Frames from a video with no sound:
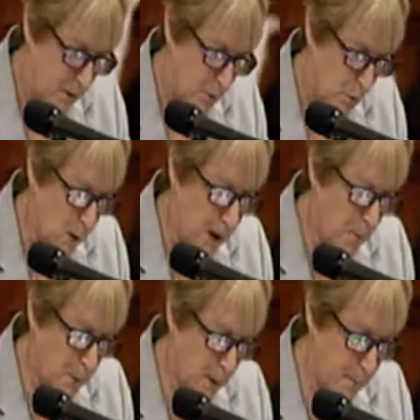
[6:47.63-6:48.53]
The well
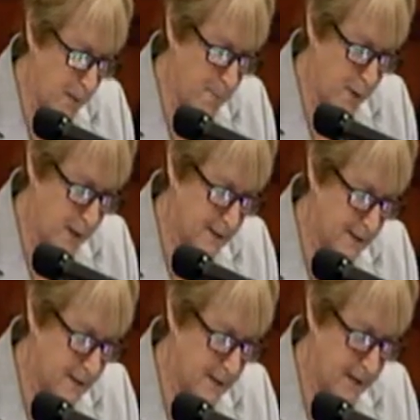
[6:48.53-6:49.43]
permit
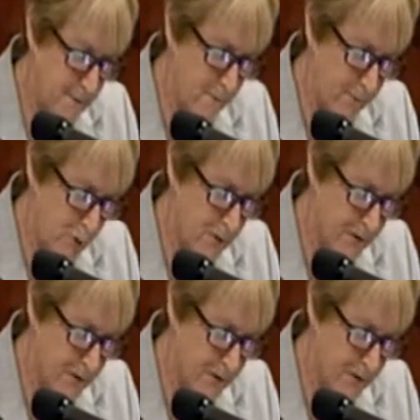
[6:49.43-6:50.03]
process set forth